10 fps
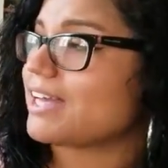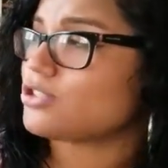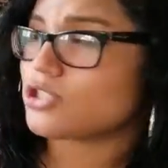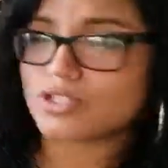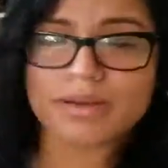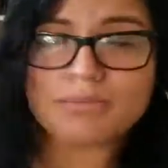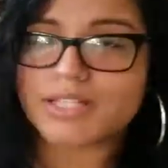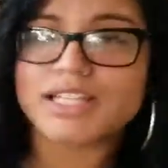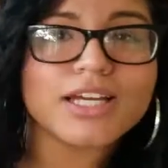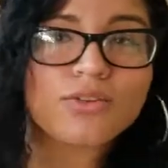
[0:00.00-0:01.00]
it just completely
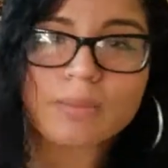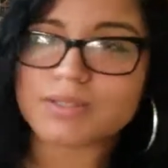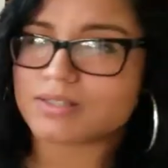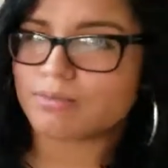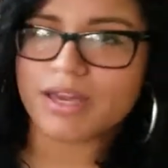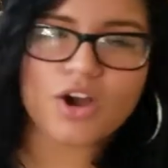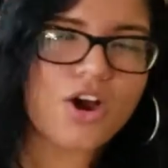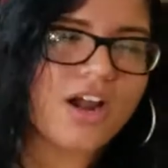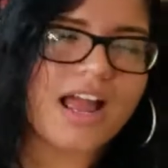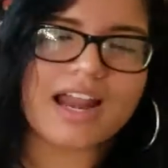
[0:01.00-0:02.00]
gripped my
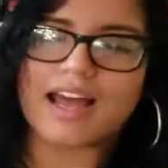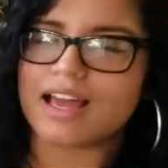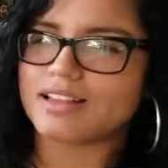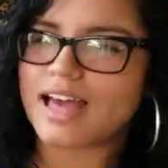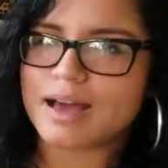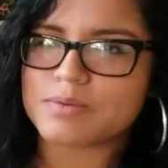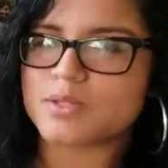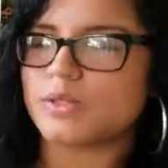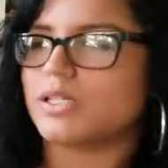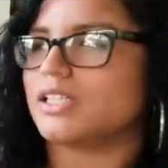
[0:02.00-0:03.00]
heart and I
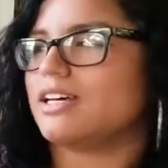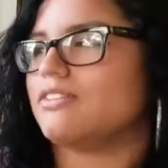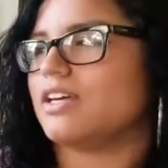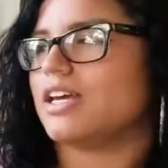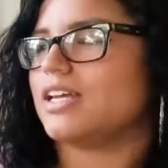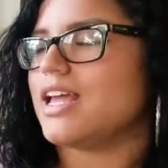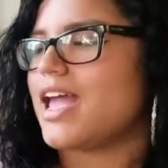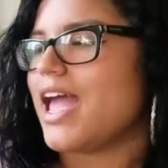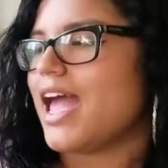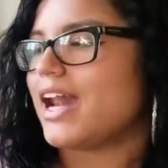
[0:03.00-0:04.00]
absolutely love it,
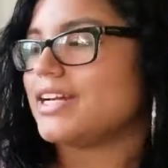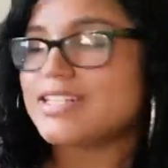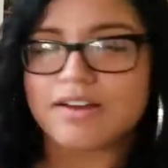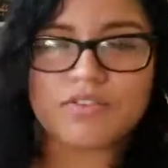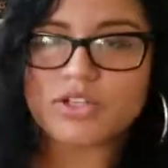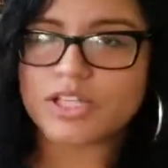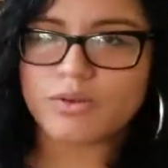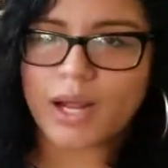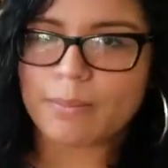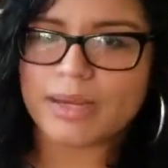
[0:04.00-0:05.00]
and I definitely
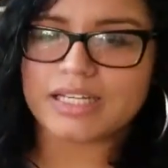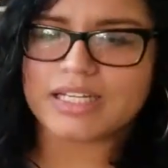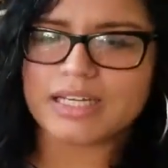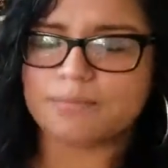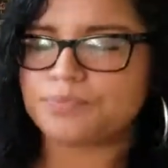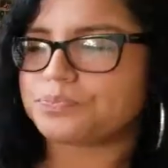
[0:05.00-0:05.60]
recommend it.